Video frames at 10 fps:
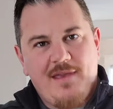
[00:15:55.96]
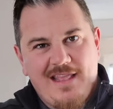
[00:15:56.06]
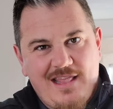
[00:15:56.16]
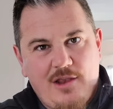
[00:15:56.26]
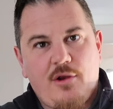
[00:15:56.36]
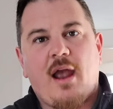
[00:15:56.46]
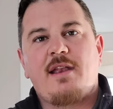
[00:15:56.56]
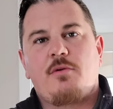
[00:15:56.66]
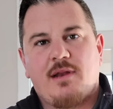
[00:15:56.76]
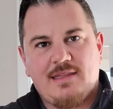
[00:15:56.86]
been there, I
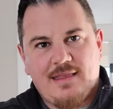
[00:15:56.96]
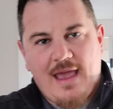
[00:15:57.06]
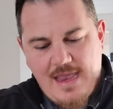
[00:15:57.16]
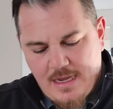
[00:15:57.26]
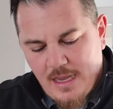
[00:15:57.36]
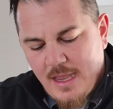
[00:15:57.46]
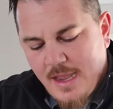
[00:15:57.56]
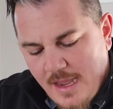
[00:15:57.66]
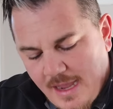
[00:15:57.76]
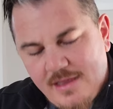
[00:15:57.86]
know what it's like.
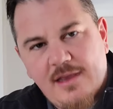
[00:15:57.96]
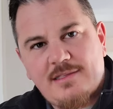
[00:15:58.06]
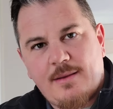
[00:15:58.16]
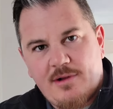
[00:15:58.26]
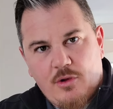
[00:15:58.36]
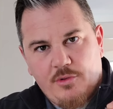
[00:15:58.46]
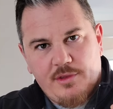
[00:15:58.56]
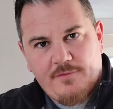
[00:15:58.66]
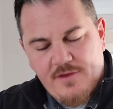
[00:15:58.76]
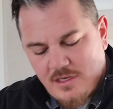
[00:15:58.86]
And yes, I'm gonna hold
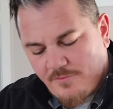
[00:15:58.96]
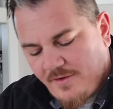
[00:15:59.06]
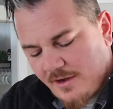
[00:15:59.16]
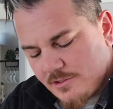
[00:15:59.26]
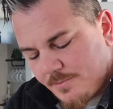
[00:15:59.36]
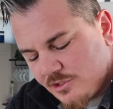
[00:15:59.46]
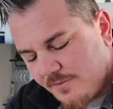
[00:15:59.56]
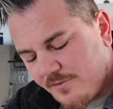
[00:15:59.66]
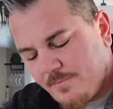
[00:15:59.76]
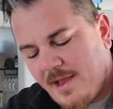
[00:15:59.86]
their feet to the fire, especially
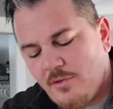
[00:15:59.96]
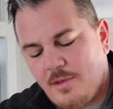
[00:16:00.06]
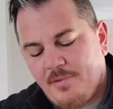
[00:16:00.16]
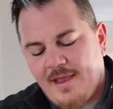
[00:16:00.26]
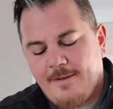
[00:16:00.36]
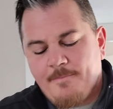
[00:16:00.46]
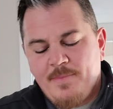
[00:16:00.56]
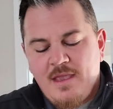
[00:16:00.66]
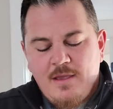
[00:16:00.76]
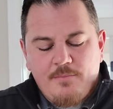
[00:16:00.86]
if it's my only plane.
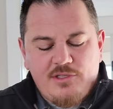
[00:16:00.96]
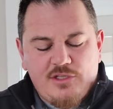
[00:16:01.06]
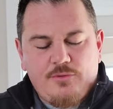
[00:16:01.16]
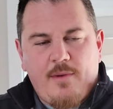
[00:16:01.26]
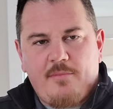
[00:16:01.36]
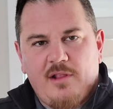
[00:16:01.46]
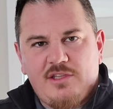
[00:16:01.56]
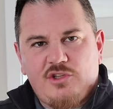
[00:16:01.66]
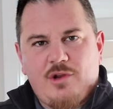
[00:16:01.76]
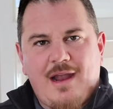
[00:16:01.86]
But just remember,
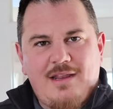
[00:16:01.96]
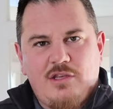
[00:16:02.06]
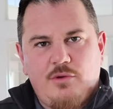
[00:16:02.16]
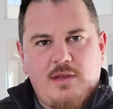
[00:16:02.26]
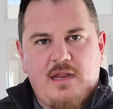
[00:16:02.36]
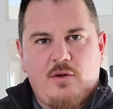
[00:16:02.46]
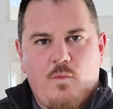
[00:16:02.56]
let's try to do it in a